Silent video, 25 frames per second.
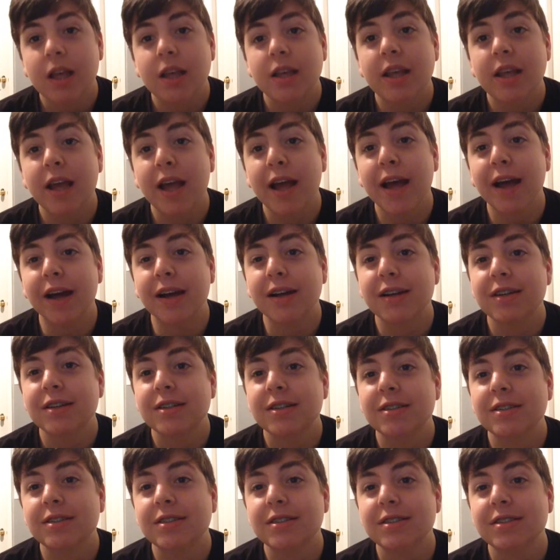Yeah,
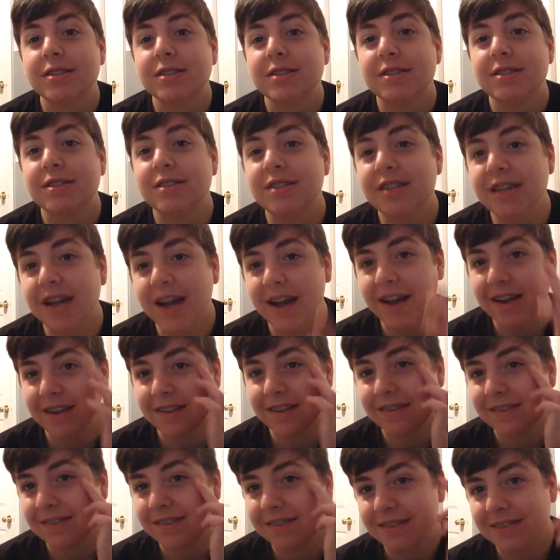see you
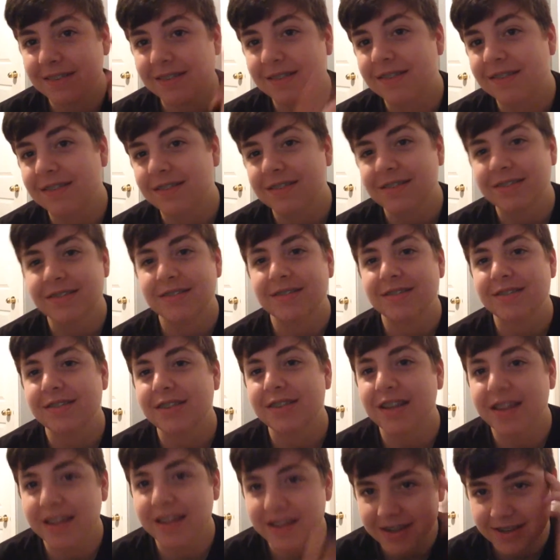guys
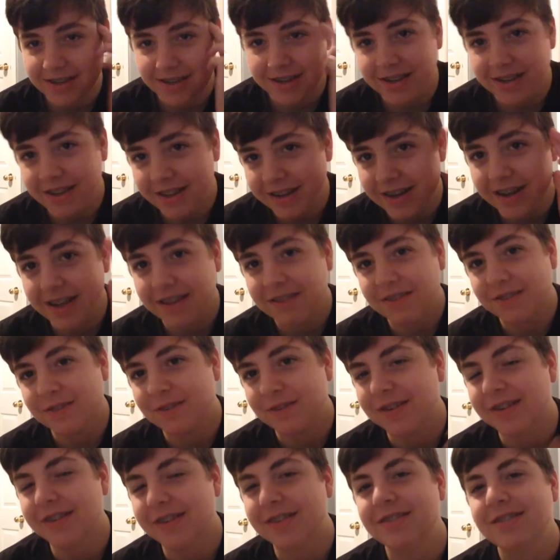in the next one.